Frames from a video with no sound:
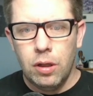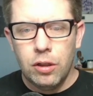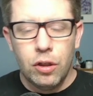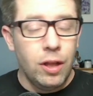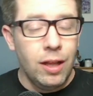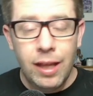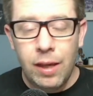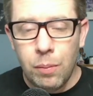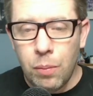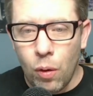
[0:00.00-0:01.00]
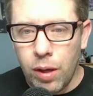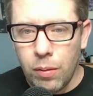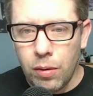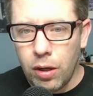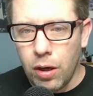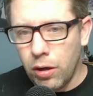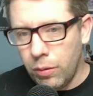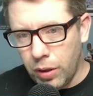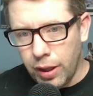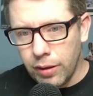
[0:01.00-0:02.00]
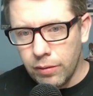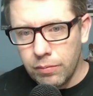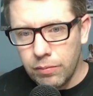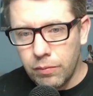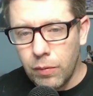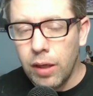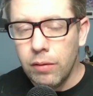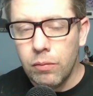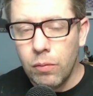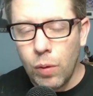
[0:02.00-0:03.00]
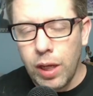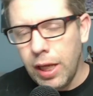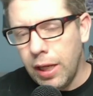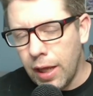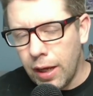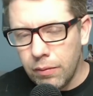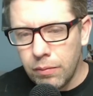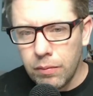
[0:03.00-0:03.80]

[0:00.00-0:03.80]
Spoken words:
So the elite point guard play, right? We need that.